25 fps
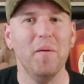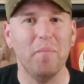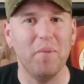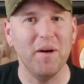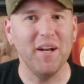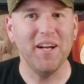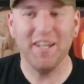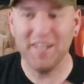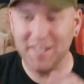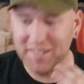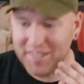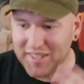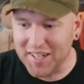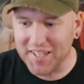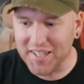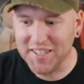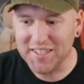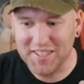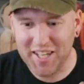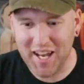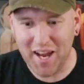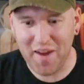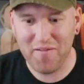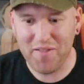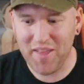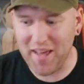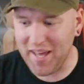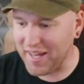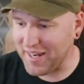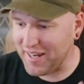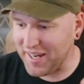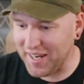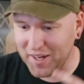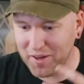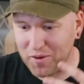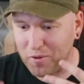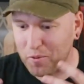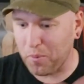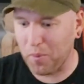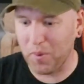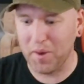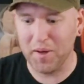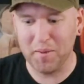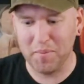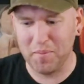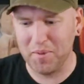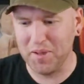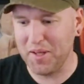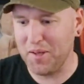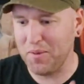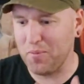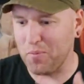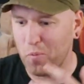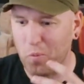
but it does have that incredibly